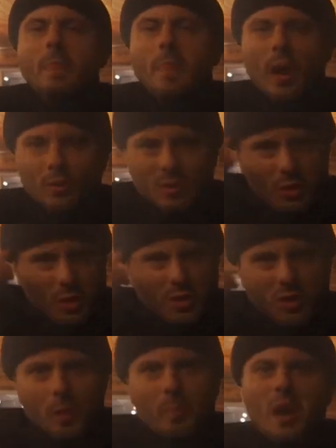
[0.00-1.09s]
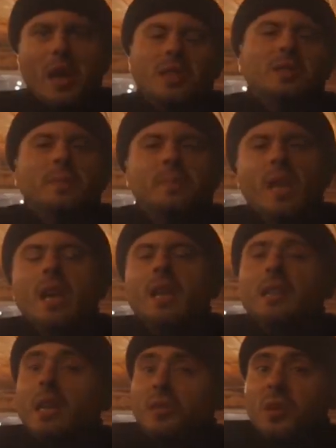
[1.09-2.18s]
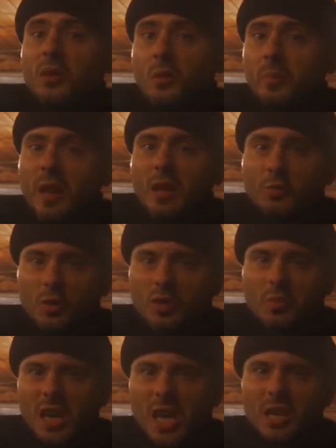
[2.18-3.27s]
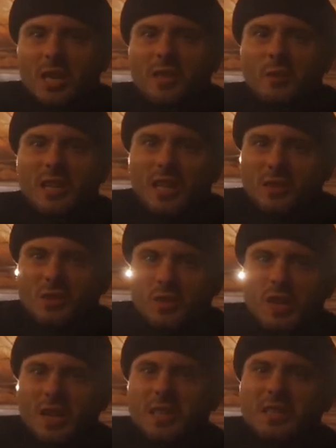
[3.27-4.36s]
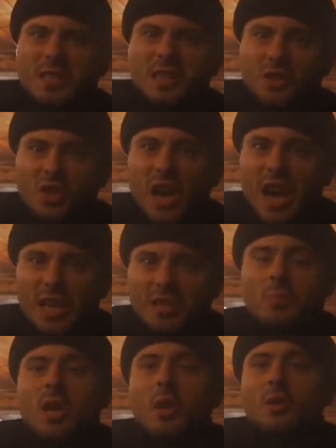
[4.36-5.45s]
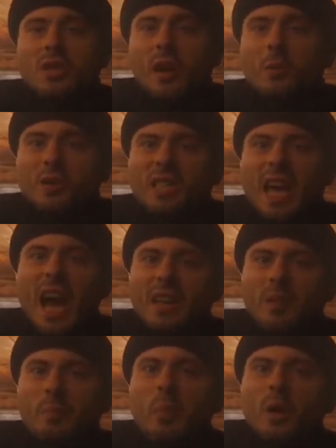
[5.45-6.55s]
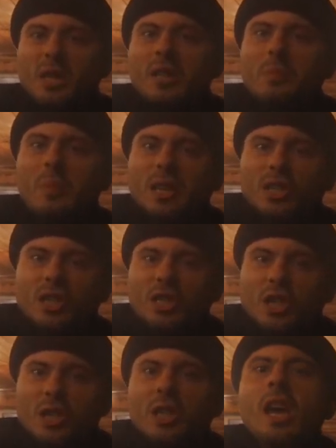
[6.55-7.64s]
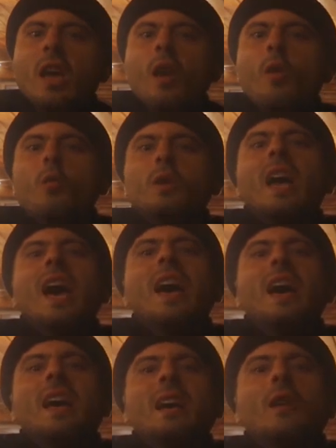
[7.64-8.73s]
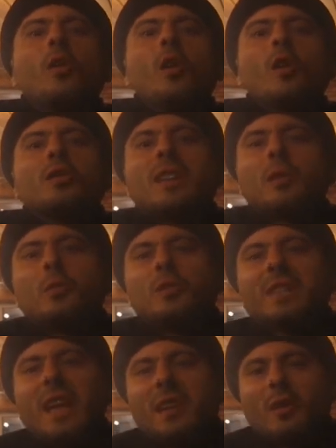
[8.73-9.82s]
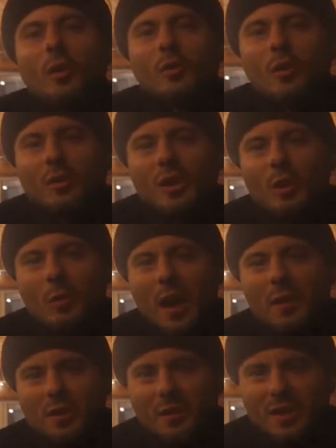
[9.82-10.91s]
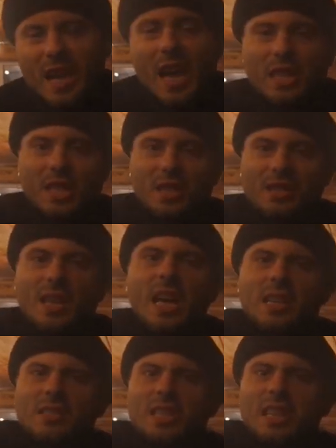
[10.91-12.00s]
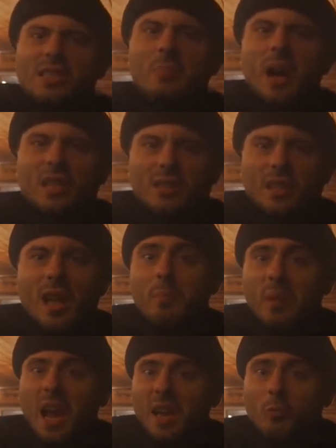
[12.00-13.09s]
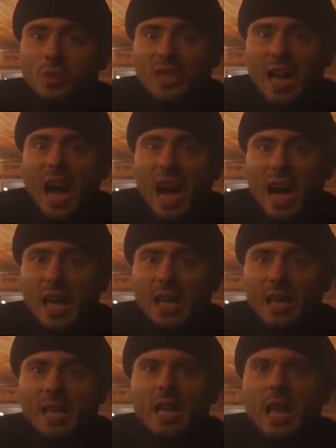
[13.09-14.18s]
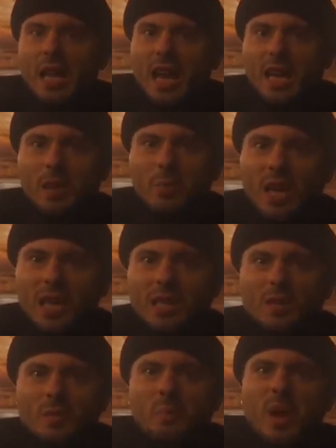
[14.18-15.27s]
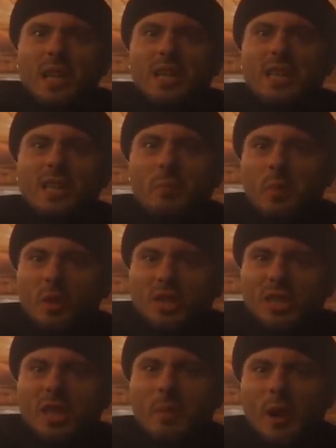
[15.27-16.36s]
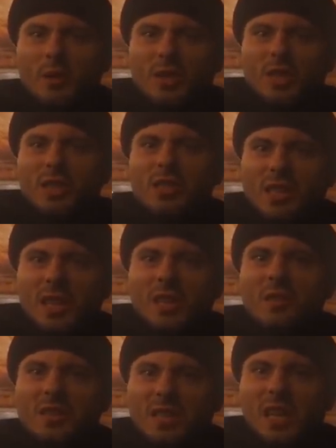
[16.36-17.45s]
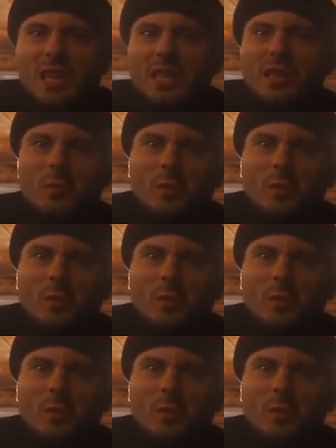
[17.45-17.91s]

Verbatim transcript: Now use your brains. They tried to brainwash me into that Judeo-Christian shies because I was a highly potent magician with a logos that was carried on on the waves of the ethers. Just imagine a brainwashed guy like me, spreading the bullshit about Jesus and Christianity